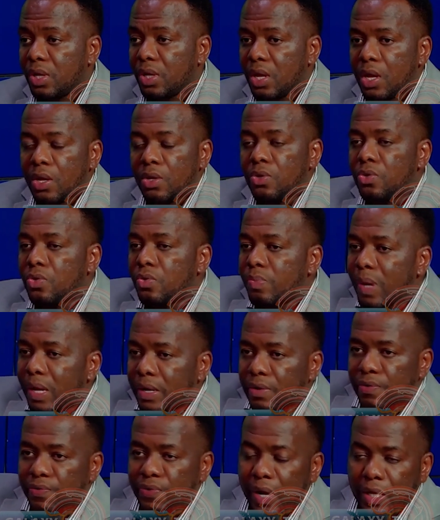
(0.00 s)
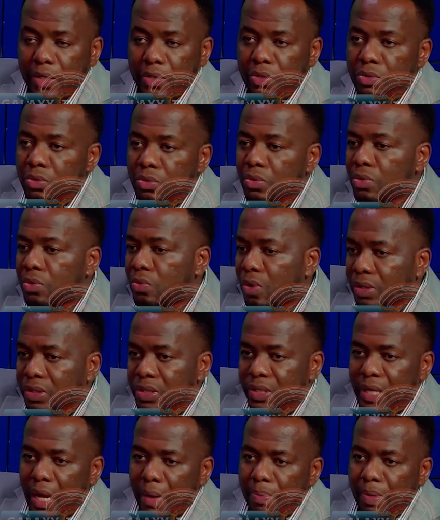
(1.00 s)
You made reference to what is
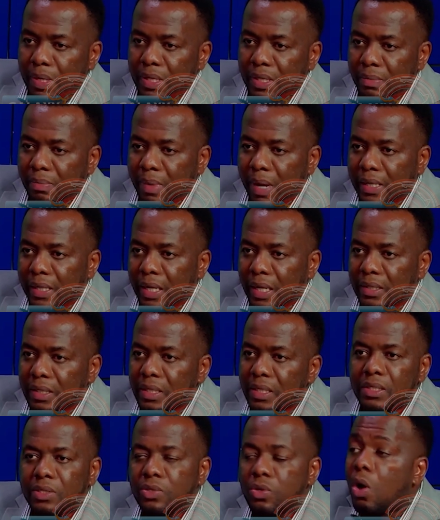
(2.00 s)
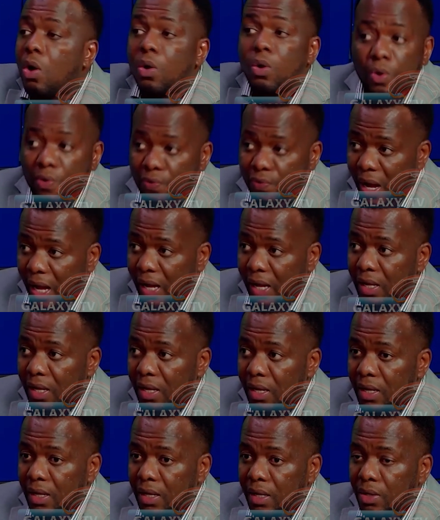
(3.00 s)
happening in the market. It's all over.
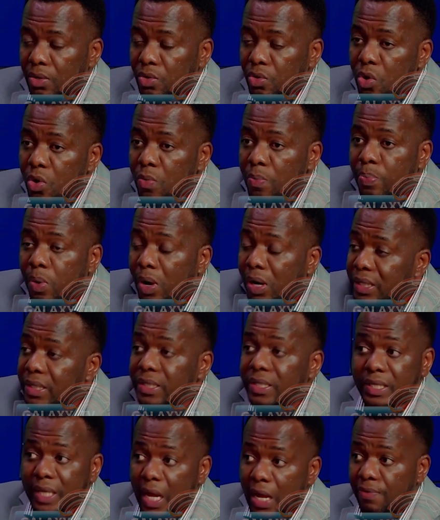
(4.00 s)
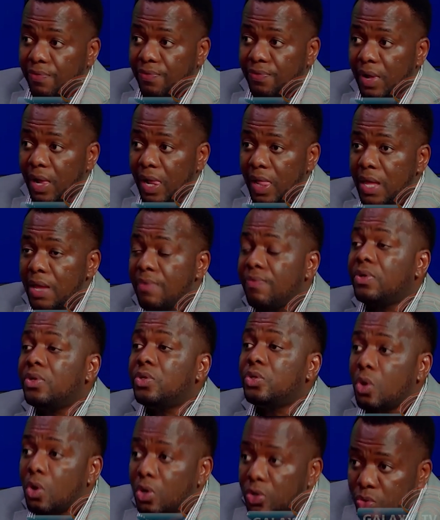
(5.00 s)
Nobody is safe. Even
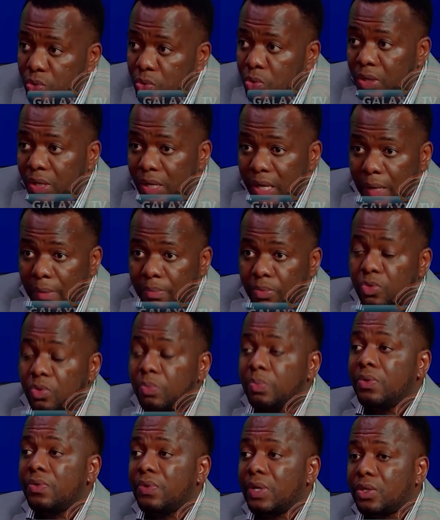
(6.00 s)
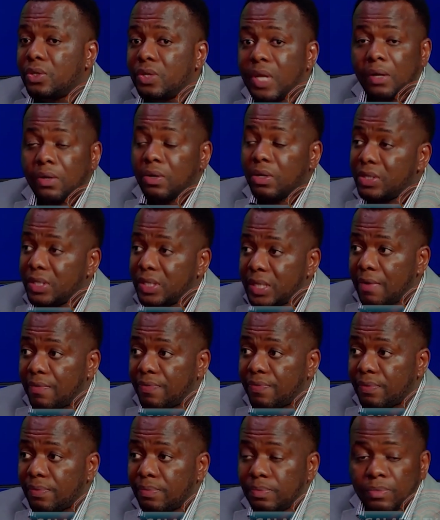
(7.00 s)
those who claim to be rich, they are not safe.
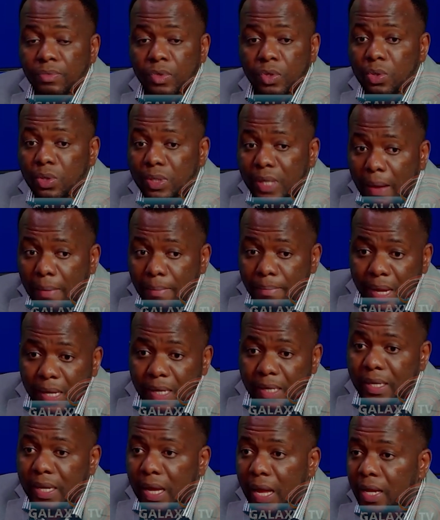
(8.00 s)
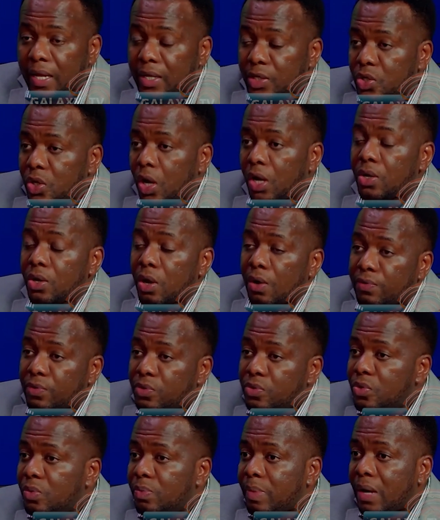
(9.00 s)
You can't make a journey of
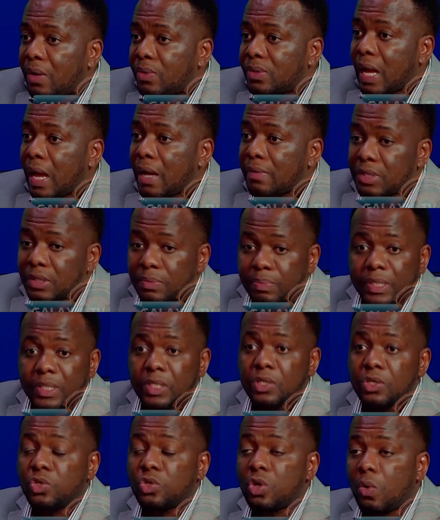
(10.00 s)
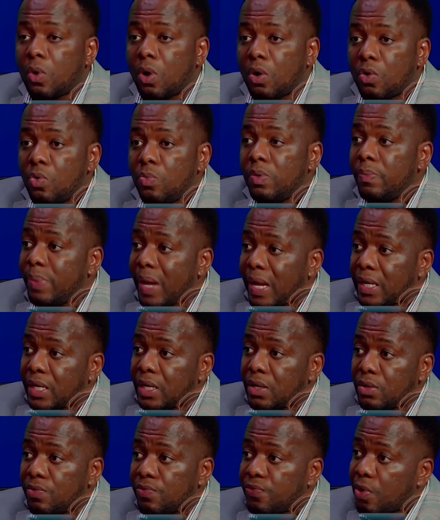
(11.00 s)
2 miles without meeting someone who will be
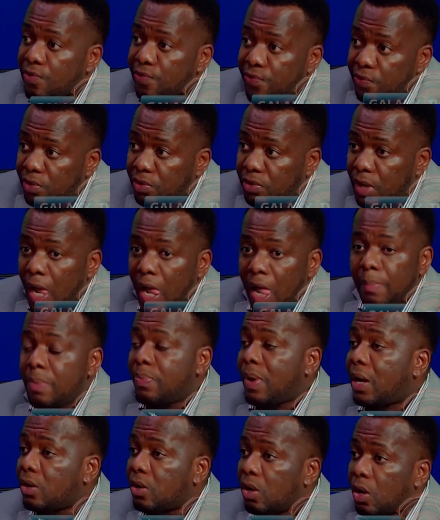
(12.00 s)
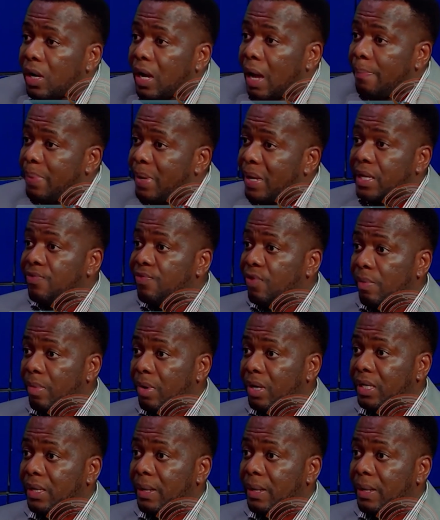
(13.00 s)
begging you for food. People are no longer begging for money.